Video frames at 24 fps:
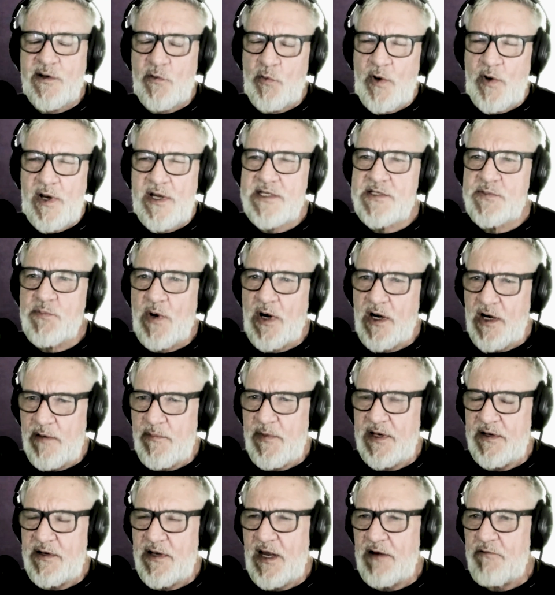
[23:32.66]
way smarter. I
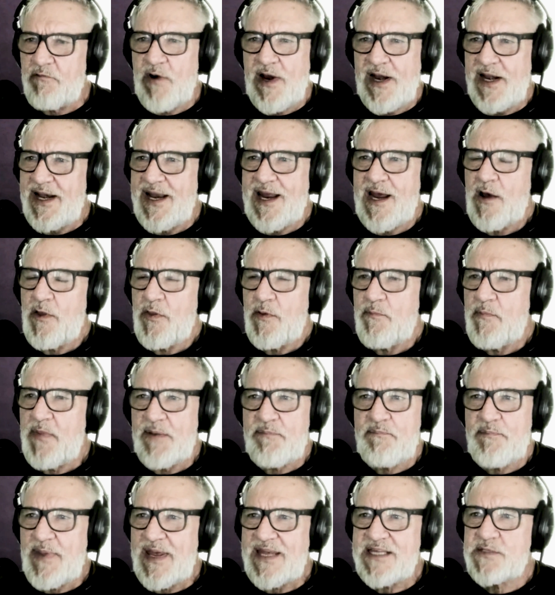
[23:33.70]
mean, right now,
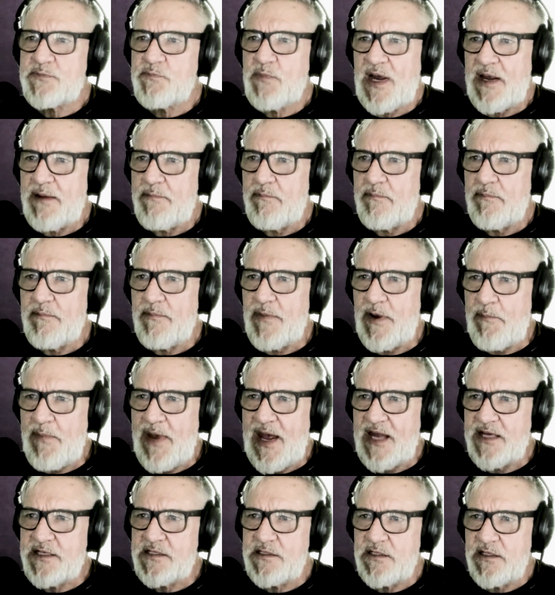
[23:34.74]
my
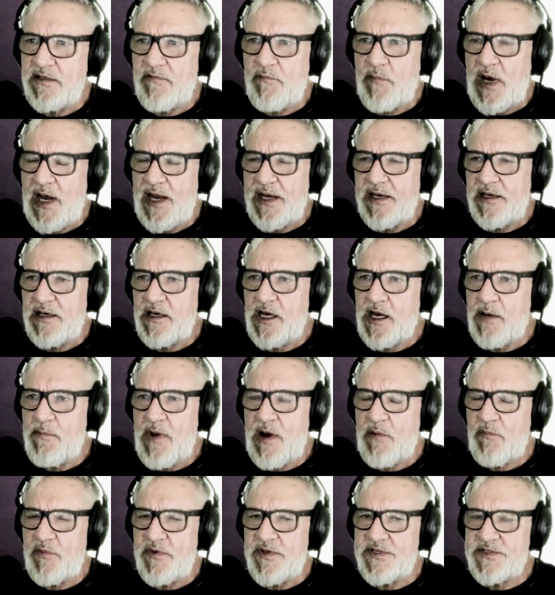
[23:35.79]
imaginative mind can come
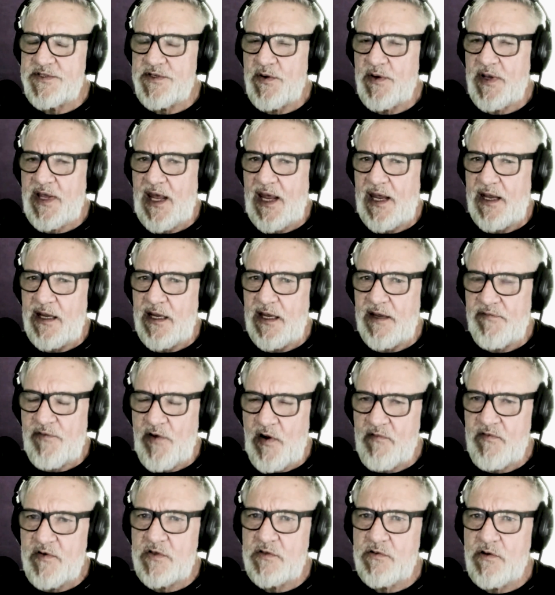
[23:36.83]
up with is, okay, if
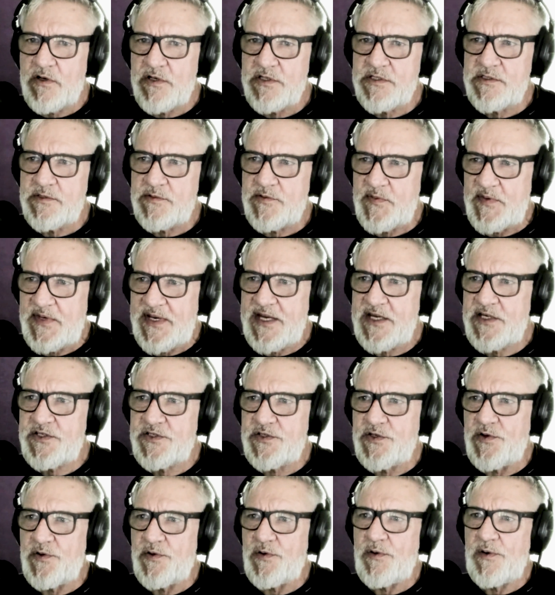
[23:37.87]
over tourism is an
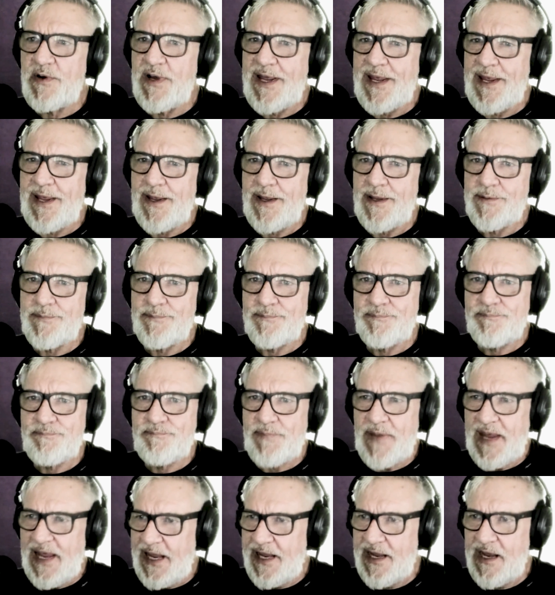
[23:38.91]
issue and
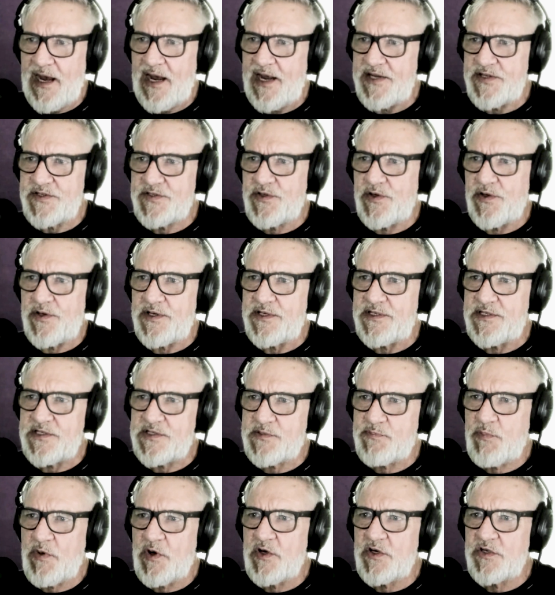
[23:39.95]
AI is good at
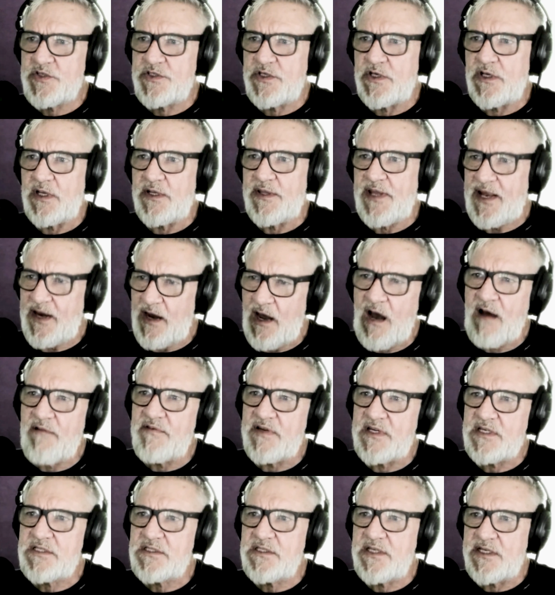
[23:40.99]
dispersion, then
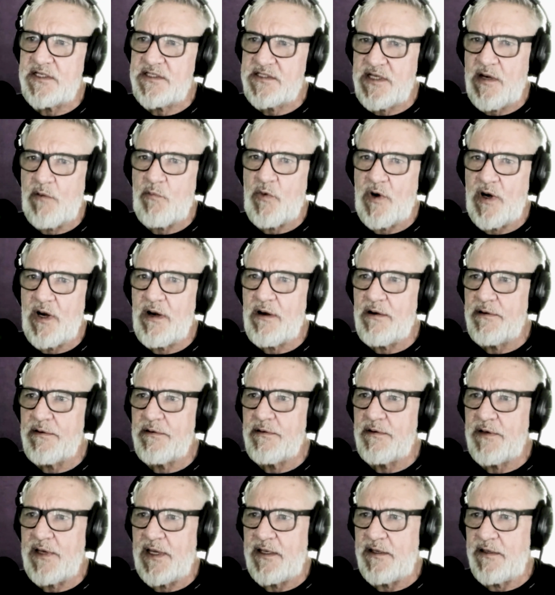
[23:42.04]
obviously somewhere
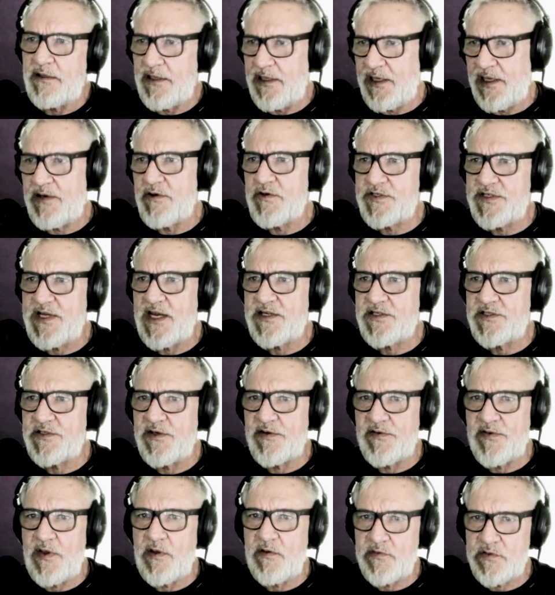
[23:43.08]
in the intersection
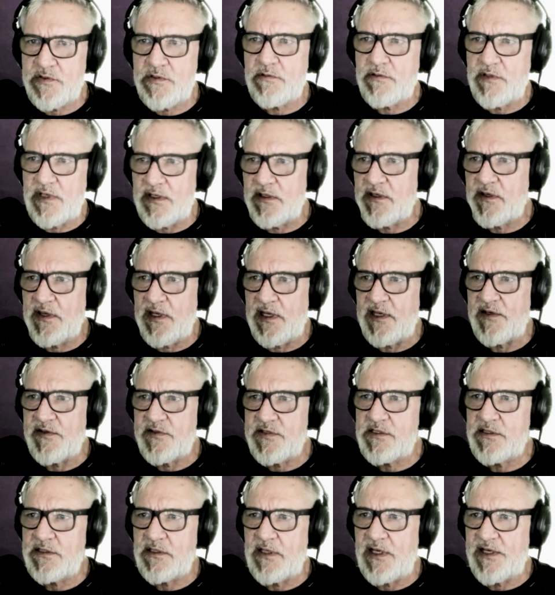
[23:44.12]
of those two
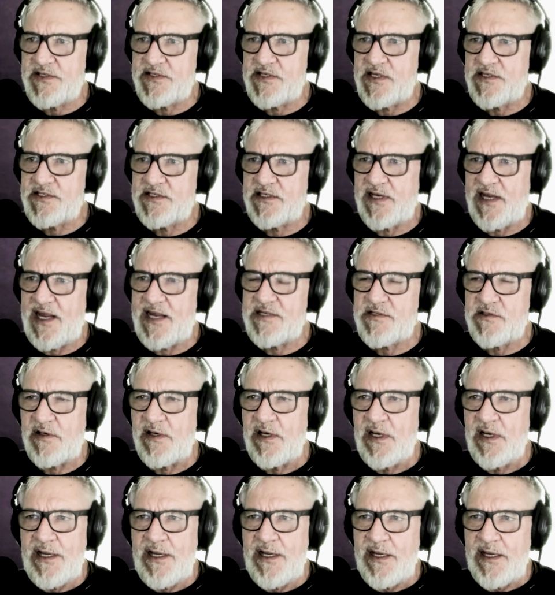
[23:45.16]
things exists an answer.
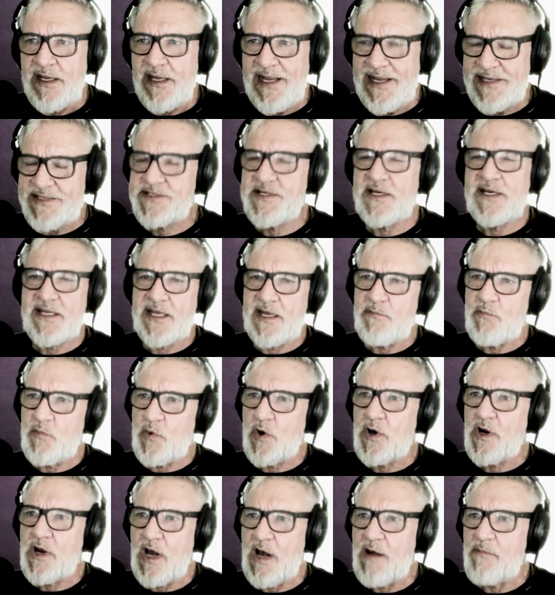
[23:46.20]
It's going to get
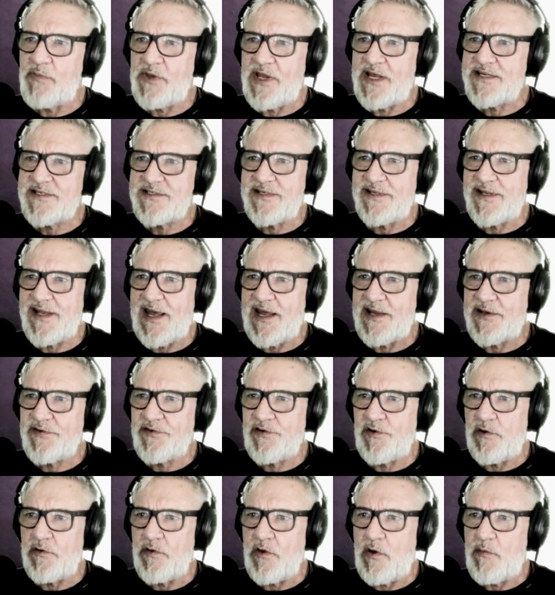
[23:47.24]
more complex than that
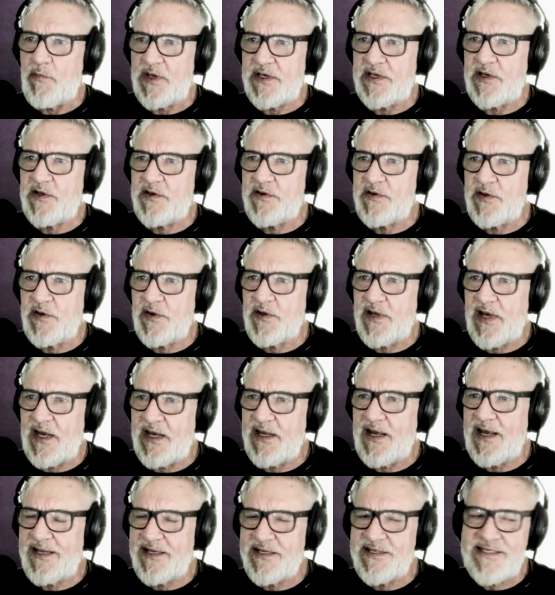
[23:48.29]
too, though. But
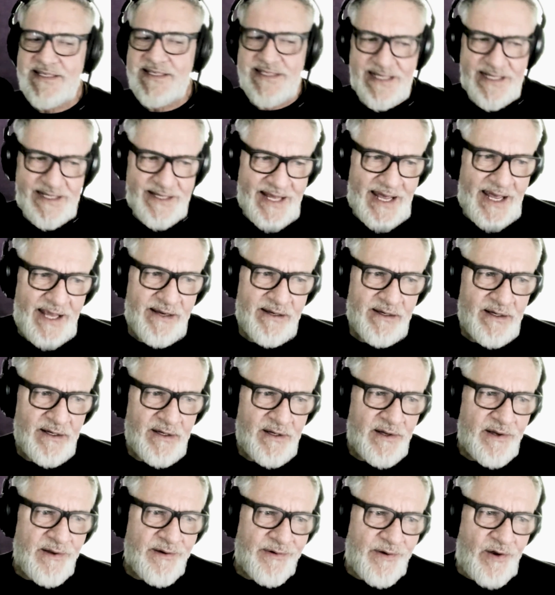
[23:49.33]
I can see that.
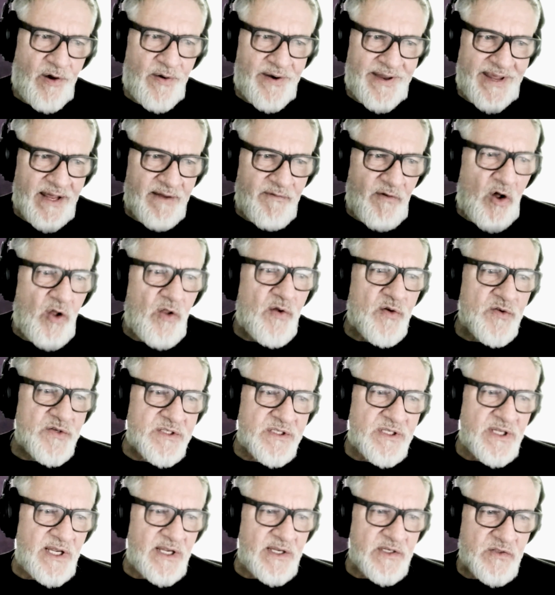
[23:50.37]
Cody, out of all those
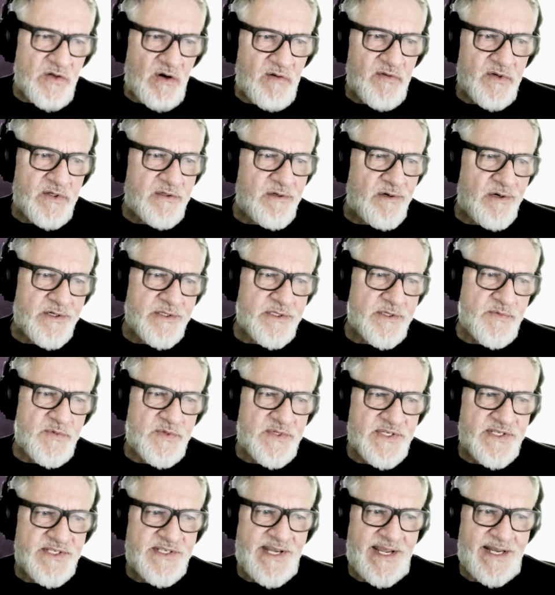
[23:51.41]
things, over tourism,
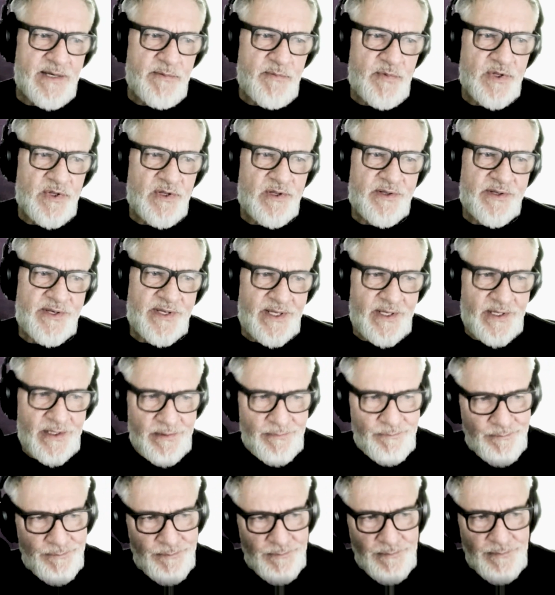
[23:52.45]
sustainability,
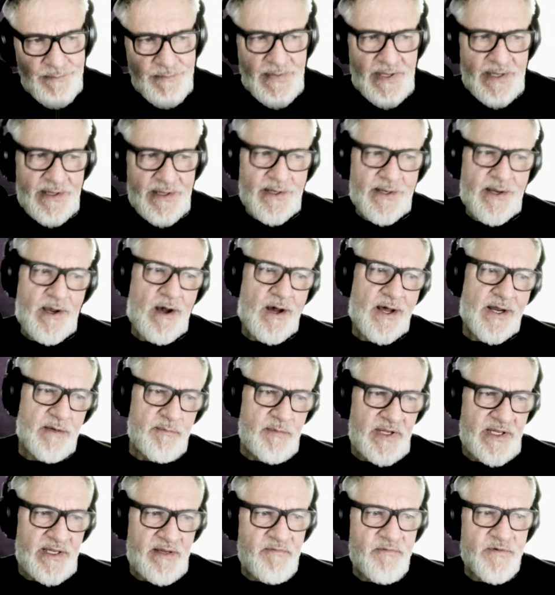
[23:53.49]

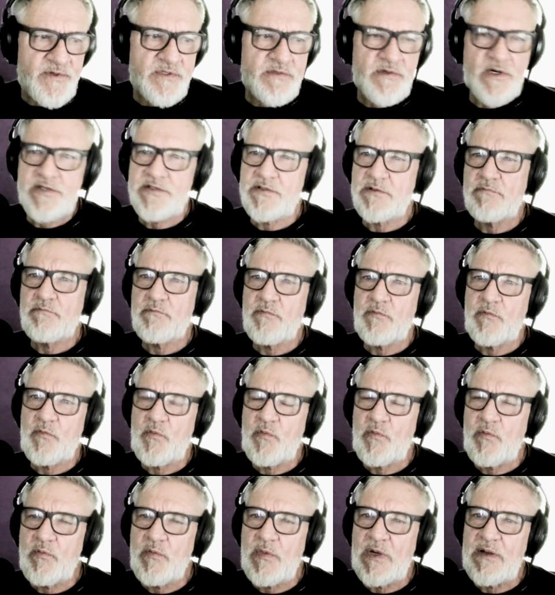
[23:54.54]
economy, infrastructure,
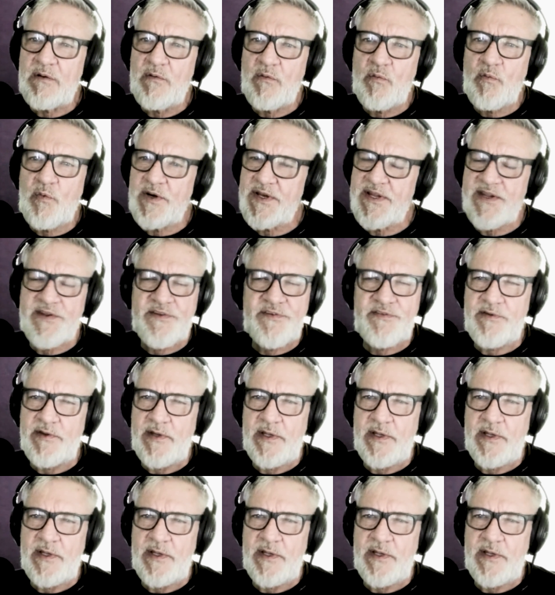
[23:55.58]
what do you see?